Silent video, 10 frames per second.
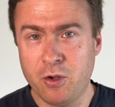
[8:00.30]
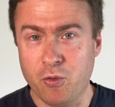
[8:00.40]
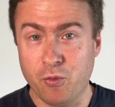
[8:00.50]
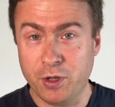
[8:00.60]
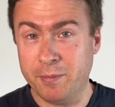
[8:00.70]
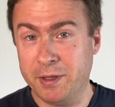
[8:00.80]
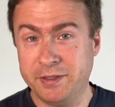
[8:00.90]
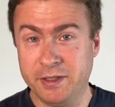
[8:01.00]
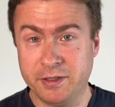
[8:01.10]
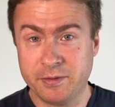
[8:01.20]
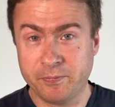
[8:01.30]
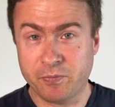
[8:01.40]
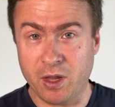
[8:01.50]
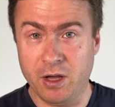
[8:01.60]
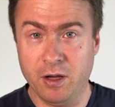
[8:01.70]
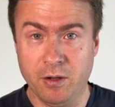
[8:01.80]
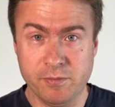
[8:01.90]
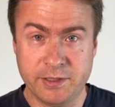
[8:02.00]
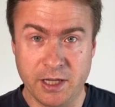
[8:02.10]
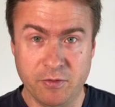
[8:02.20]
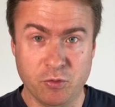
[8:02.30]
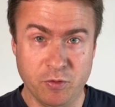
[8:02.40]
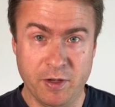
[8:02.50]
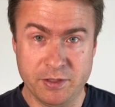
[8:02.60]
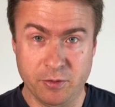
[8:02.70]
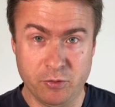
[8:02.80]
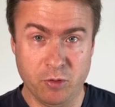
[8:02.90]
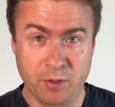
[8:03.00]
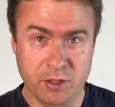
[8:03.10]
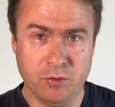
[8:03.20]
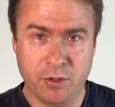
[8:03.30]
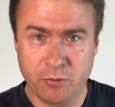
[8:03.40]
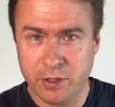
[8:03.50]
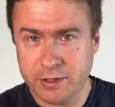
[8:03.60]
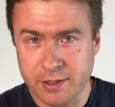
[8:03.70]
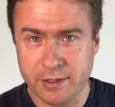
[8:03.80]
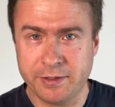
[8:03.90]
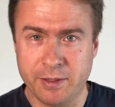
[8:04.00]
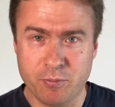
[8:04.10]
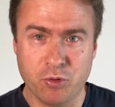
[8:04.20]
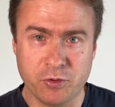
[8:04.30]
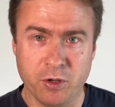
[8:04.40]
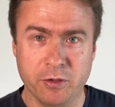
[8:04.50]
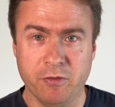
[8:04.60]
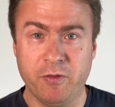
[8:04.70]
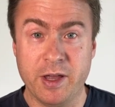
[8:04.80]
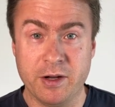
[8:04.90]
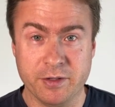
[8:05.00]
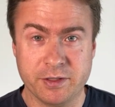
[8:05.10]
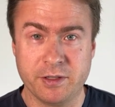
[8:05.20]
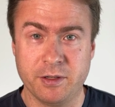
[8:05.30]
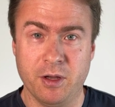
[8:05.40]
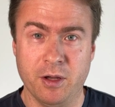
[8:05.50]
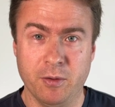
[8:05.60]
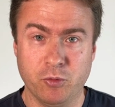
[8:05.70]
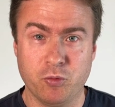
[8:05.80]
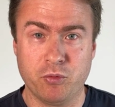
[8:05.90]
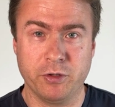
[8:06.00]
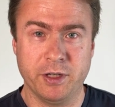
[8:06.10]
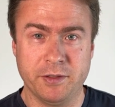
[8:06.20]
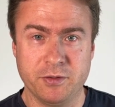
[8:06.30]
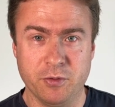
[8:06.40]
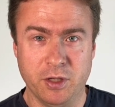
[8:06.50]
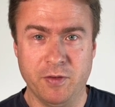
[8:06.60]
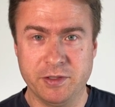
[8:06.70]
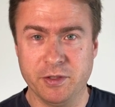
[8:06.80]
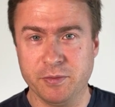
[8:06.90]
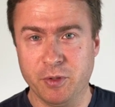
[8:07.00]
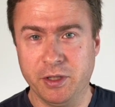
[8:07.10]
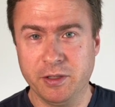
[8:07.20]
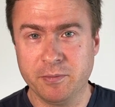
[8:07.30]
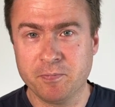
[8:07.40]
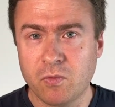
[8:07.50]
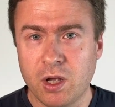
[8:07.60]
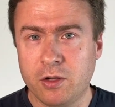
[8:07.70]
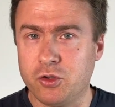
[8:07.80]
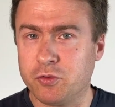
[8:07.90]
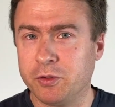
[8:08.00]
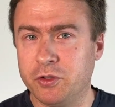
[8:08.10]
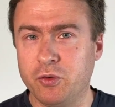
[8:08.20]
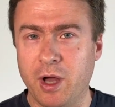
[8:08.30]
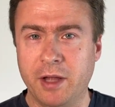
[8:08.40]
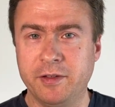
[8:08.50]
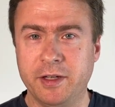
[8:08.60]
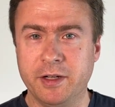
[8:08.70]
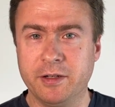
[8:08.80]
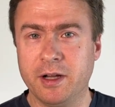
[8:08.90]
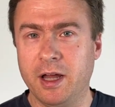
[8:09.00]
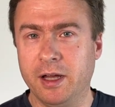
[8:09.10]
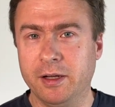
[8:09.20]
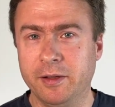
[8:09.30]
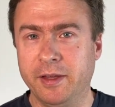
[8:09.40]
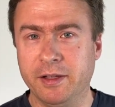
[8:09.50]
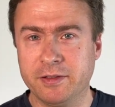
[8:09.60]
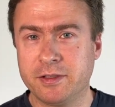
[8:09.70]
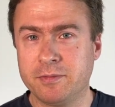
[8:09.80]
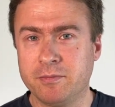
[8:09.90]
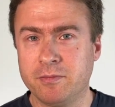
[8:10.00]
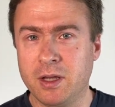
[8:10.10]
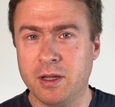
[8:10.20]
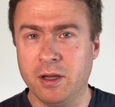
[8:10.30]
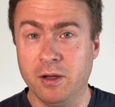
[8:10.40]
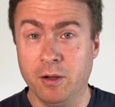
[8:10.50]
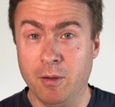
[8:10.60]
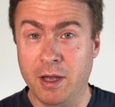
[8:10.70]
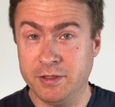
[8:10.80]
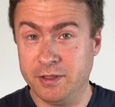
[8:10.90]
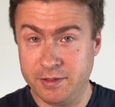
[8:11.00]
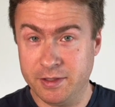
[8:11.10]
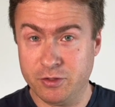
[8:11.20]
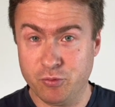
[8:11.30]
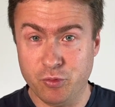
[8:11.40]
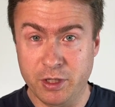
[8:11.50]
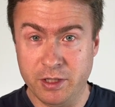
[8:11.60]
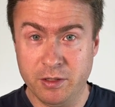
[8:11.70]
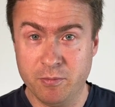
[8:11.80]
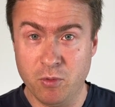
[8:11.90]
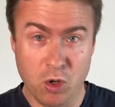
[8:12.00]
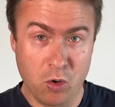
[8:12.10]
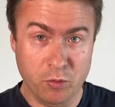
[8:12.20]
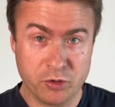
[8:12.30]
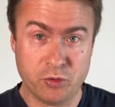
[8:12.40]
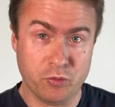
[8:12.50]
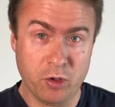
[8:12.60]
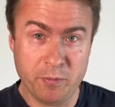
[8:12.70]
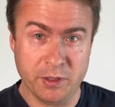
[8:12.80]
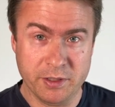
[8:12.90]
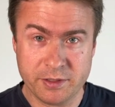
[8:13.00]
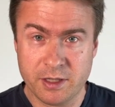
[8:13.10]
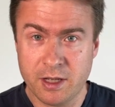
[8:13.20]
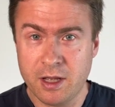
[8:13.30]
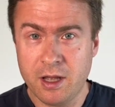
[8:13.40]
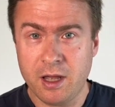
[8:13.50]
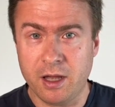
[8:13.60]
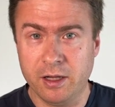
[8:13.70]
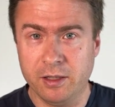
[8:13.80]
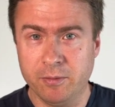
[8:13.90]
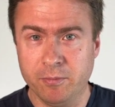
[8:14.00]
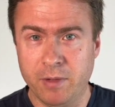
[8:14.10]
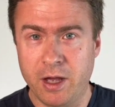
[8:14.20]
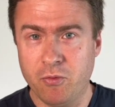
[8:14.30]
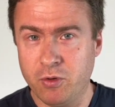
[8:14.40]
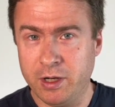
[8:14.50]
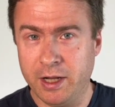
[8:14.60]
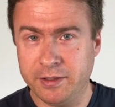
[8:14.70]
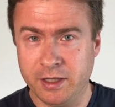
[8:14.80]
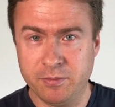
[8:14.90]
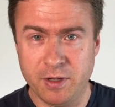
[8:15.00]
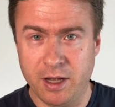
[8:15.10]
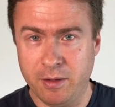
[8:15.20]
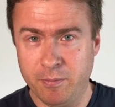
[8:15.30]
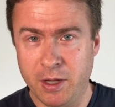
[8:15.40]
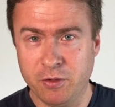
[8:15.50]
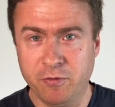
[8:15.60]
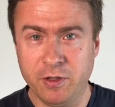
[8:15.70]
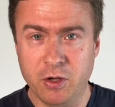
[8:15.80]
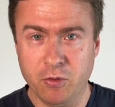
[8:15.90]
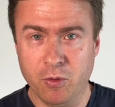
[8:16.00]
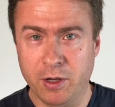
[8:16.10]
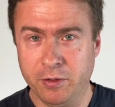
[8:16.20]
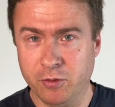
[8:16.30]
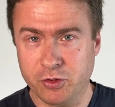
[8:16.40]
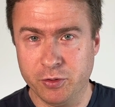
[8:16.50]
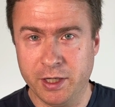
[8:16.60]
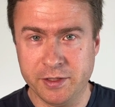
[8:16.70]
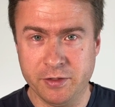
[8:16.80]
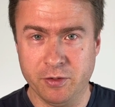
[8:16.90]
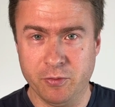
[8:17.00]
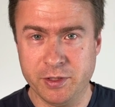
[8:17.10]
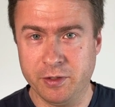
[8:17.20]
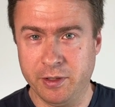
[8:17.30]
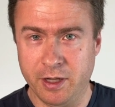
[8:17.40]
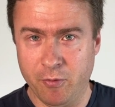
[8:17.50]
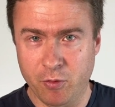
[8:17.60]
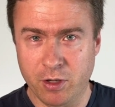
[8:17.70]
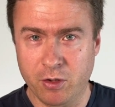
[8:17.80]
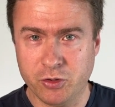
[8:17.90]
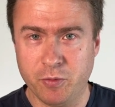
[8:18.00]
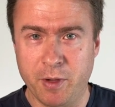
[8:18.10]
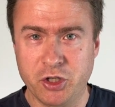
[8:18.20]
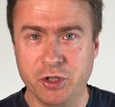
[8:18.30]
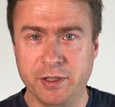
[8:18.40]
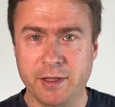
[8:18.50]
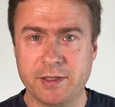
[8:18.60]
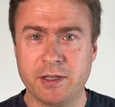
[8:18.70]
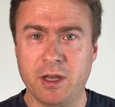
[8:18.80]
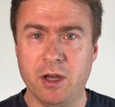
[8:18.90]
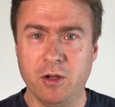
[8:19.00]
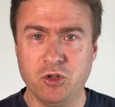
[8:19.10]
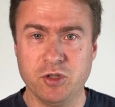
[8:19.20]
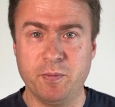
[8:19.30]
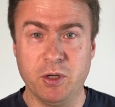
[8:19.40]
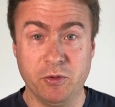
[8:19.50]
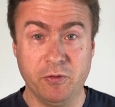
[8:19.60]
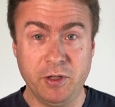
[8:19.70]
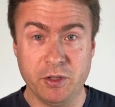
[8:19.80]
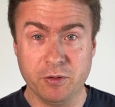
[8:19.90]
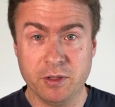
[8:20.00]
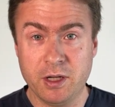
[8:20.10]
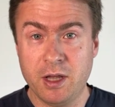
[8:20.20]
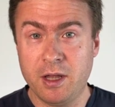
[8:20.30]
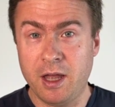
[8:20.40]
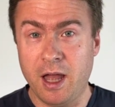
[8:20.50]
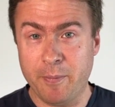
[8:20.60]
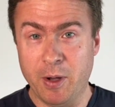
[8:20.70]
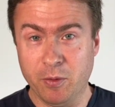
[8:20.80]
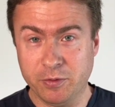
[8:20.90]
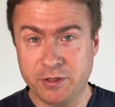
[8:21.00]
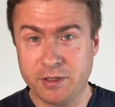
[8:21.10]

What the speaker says: really makes it safe to invest on the company. You can really see that they put a lot of layers to protect the investors' money. Just wanted to add here that as this is really loans to companies, I really like that I made a video and also an article recently. I will also mention that just below the video about